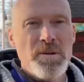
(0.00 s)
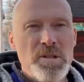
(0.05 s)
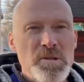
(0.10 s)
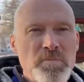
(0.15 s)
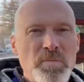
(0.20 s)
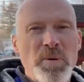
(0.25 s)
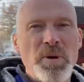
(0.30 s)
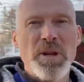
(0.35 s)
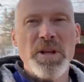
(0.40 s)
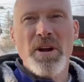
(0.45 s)
it's
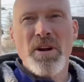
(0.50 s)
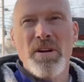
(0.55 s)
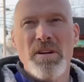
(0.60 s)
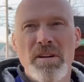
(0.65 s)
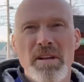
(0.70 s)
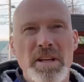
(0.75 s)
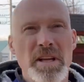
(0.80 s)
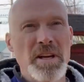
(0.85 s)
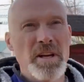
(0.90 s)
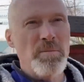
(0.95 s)
pretty
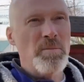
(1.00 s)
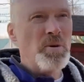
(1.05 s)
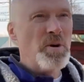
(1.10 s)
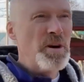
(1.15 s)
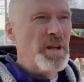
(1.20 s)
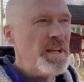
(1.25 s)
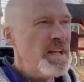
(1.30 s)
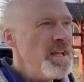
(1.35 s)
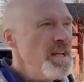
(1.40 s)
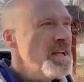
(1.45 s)
early in the
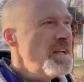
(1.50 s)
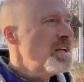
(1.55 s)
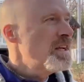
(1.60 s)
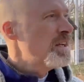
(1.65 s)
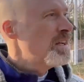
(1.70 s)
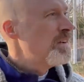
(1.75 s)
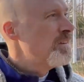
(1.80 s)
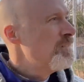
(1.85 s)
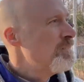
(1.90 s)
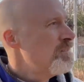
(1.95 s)
morning,
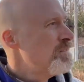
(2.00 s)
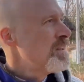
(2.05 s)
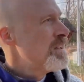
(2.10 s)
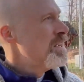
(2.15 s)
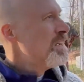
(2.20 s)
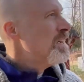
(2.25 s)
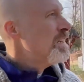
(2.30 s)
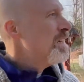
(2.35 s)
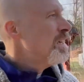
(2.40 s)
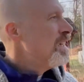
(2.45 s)

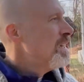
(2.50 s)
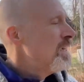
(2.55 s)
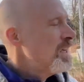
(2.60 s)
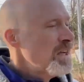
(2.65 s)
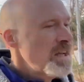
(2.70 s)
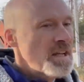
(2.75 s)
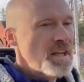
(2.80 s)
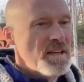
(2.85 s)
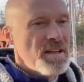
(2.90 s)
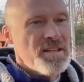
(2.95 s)
and